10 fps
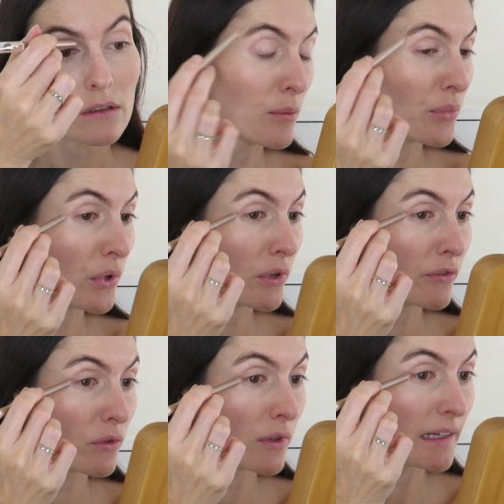How
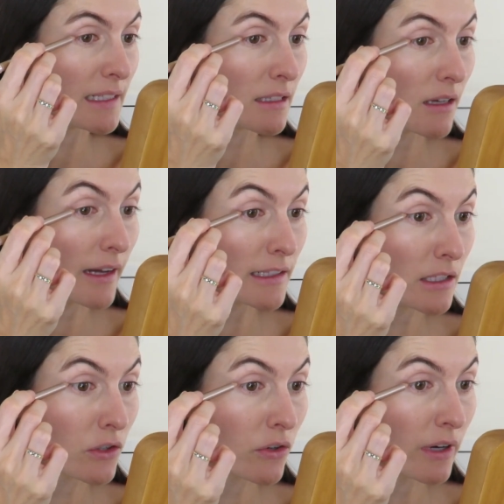beautiful. It's nice
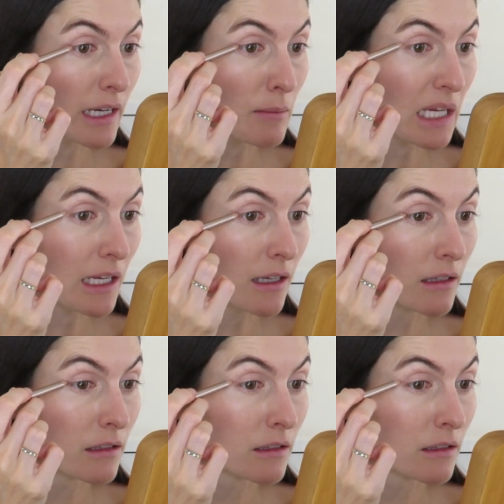and creamy.